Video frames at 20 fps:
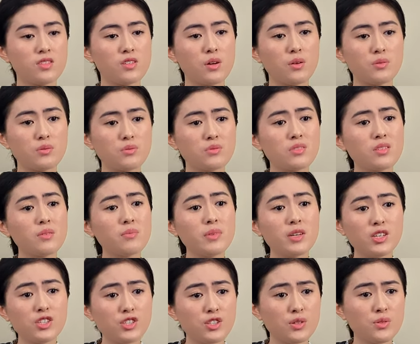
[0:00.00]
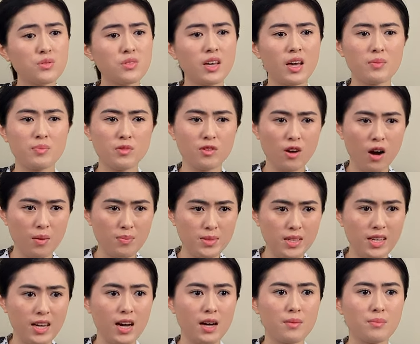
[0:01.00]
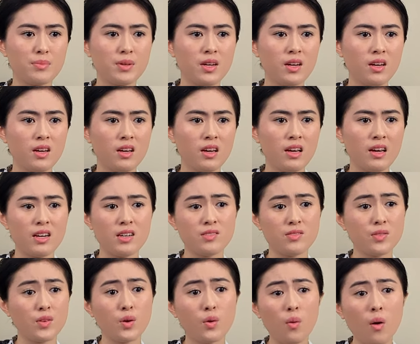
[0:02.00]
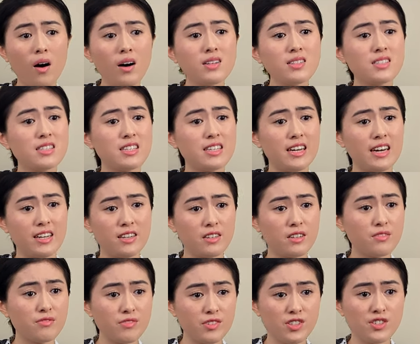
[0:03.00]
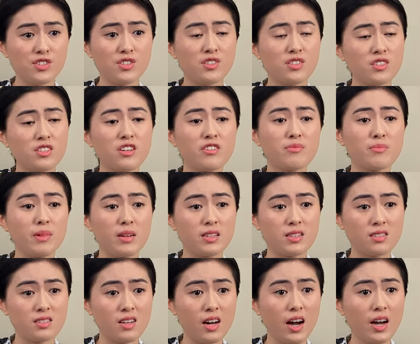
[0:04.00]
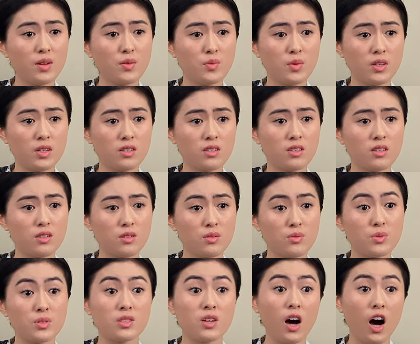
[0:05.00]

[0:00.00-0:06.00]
So some issues kept cropping up, and the quality and efficiency of my design work was